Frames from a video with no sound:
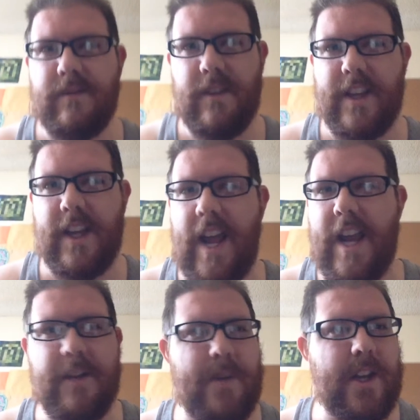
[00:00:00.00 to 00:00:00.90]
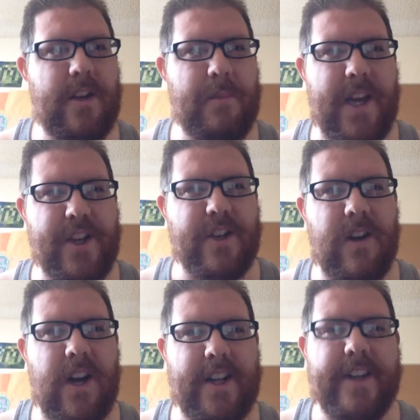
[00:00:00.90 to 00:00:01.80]
like an animated picture
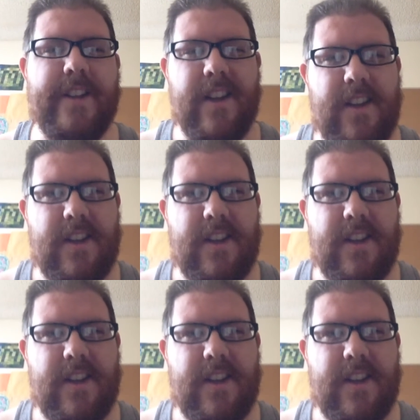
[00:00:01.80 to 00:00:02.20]
on it.